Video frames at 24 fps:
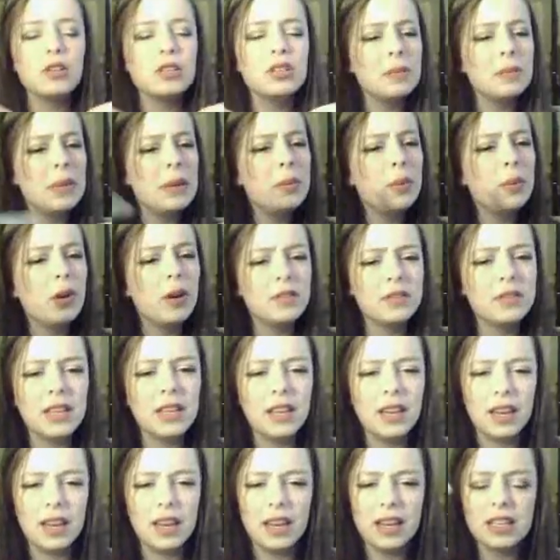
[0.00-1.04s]
some people have
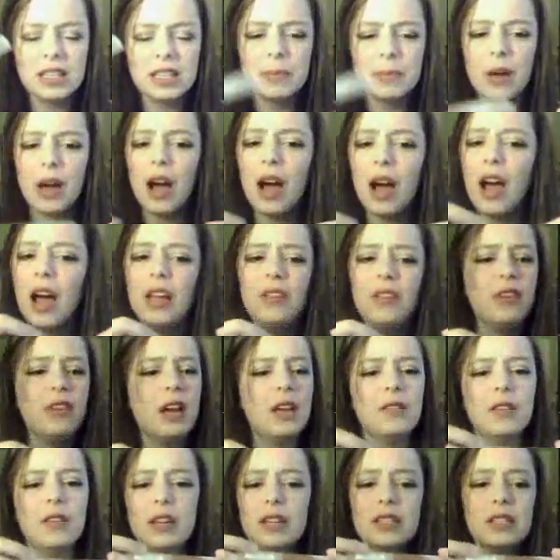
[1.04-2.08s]
said it is, but I
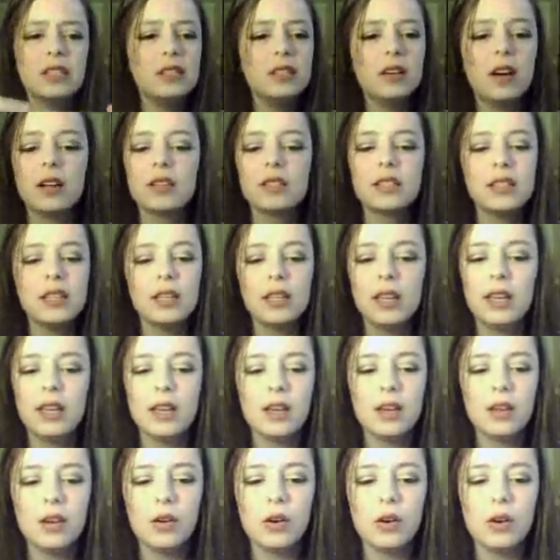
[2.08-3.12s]
find that it's not sticky
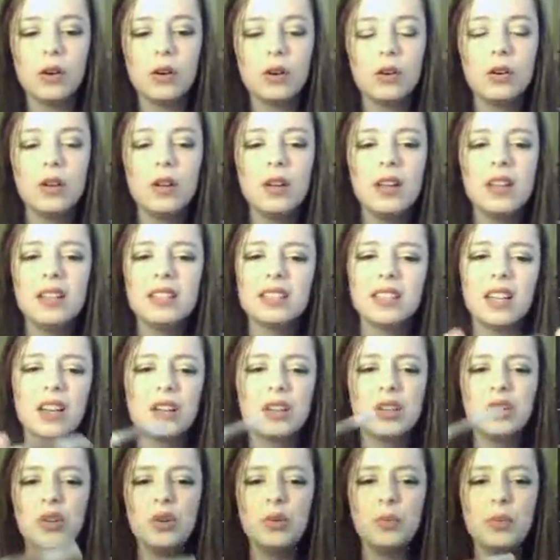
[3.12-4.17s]
at all. It's
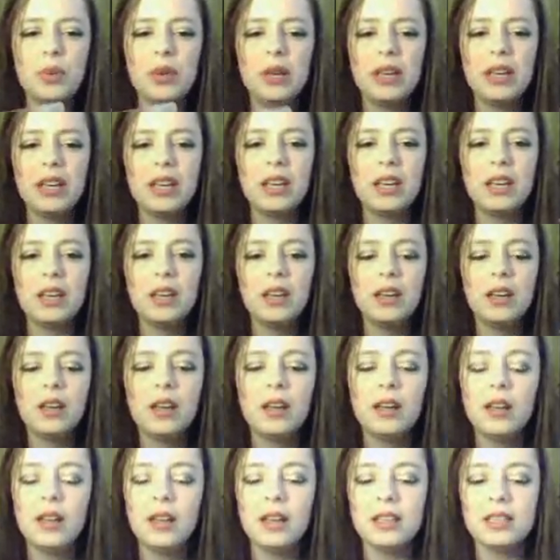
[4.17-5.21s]
not goopy.
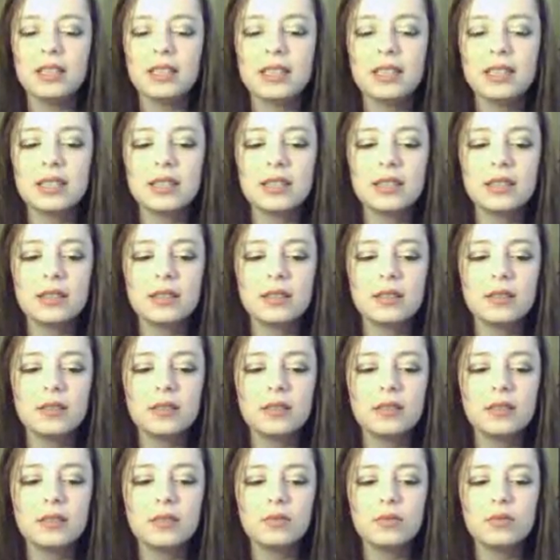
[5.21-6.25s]
It's
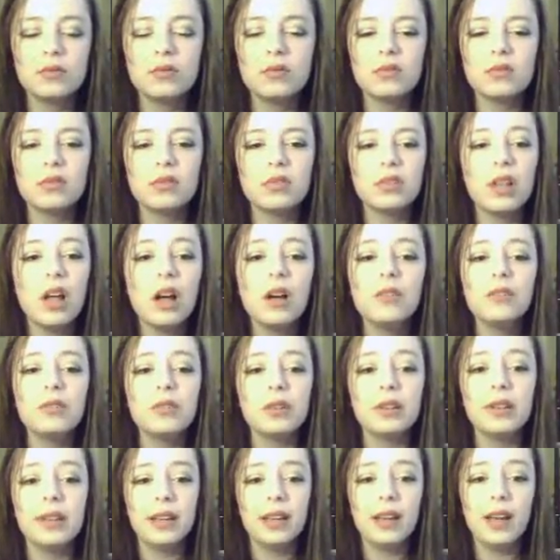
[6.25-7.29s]

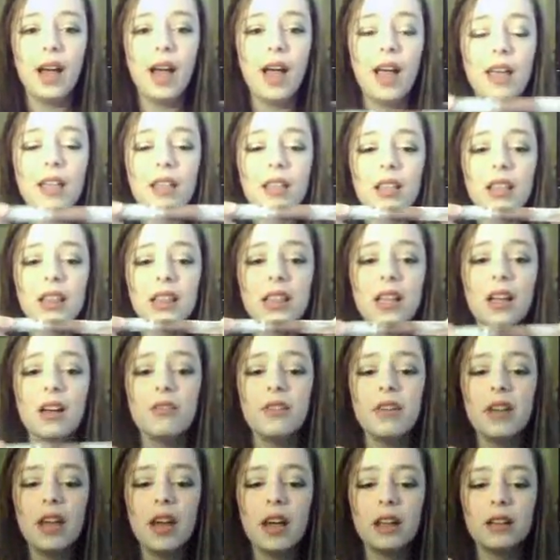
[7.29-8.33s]
lovely. I love
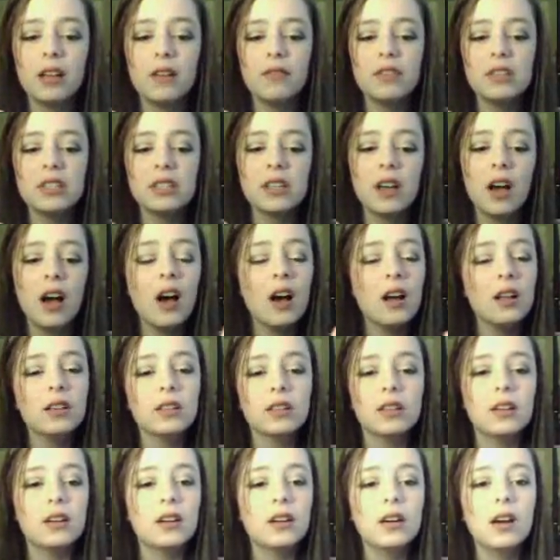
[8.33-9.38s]
it. I love this
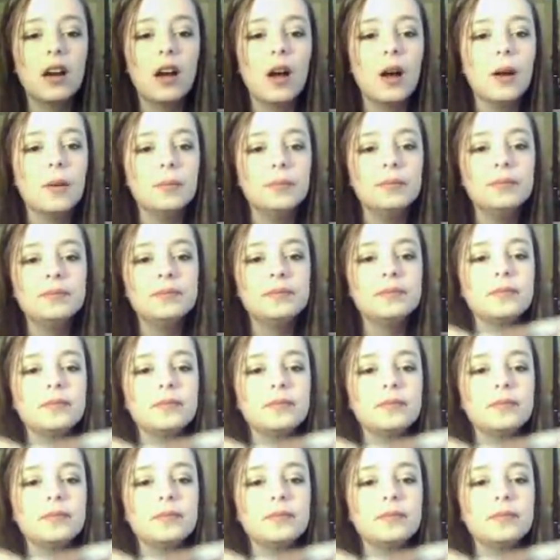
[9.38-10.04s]
color. Um,